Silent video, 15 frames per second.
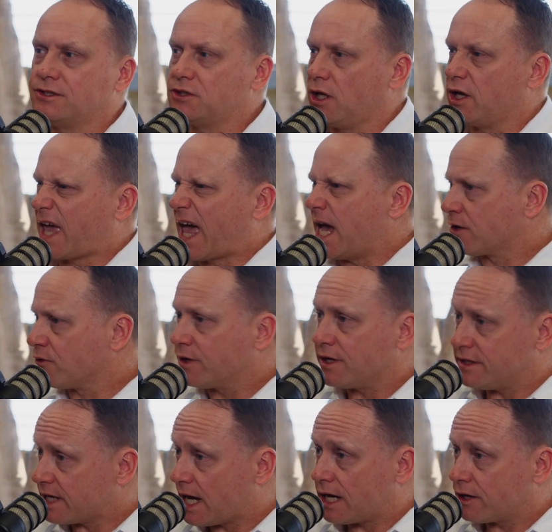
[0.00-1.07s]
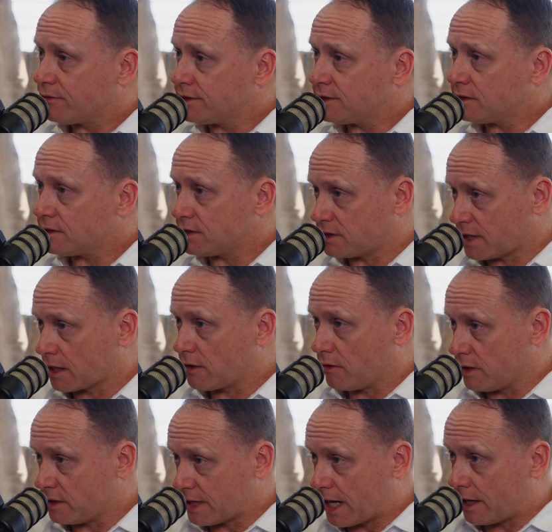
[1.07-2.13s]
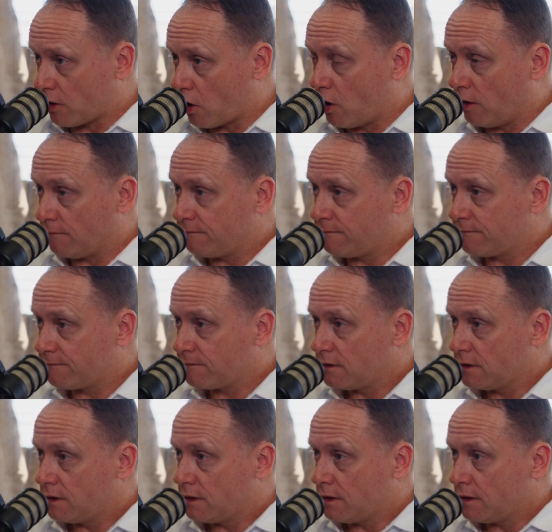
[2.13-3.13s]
Is it like aggregate data? Is it it's just aggregate data of